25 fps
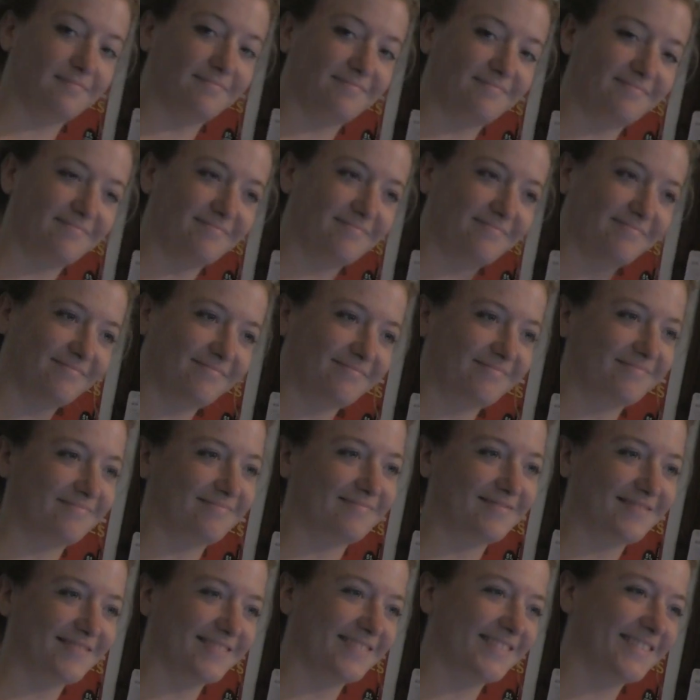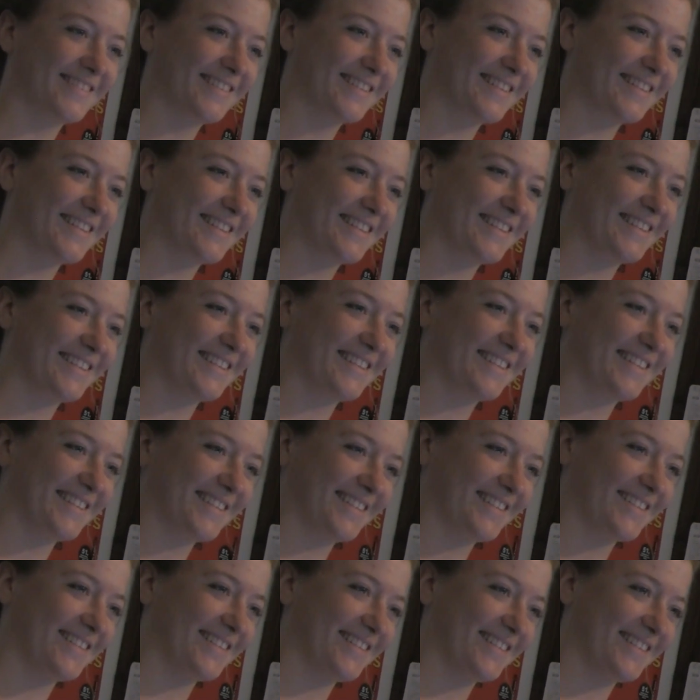Famoto, she, she's very French
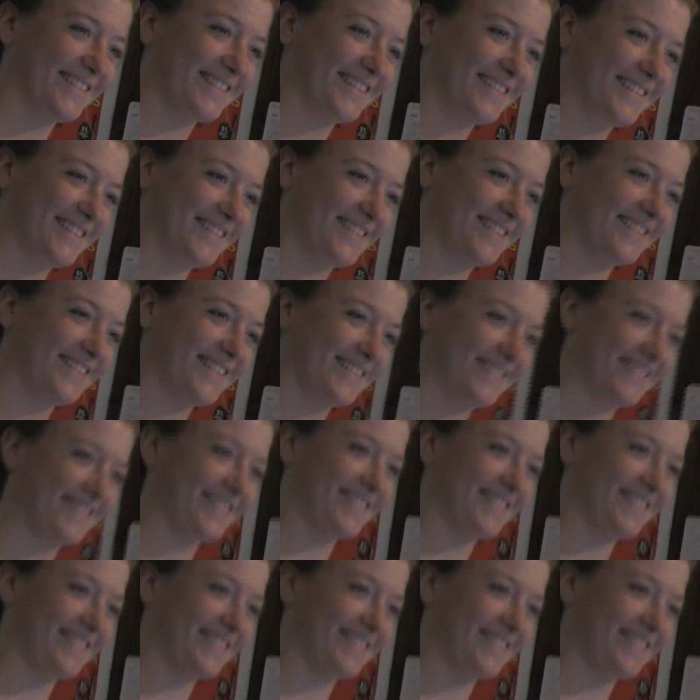today with this like